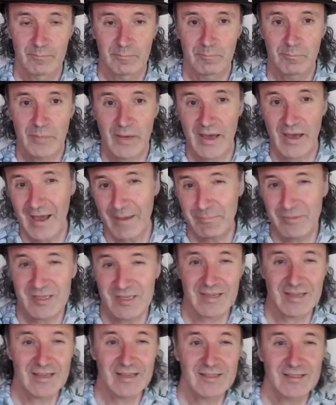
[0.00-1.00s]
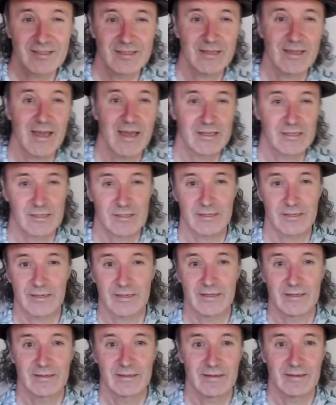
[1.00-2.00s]
Perhaps he is the
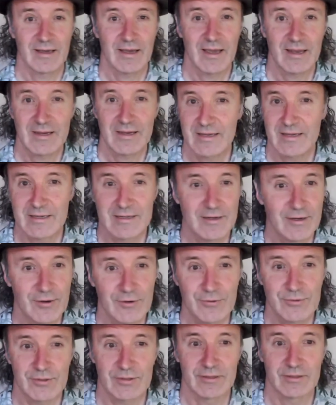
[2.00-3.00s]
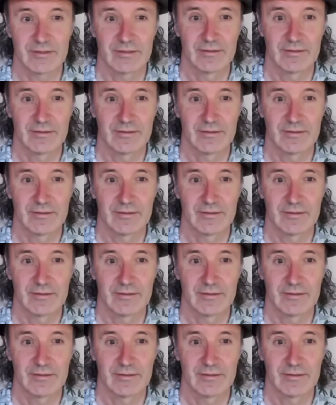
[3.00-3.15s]
answer and he knows it.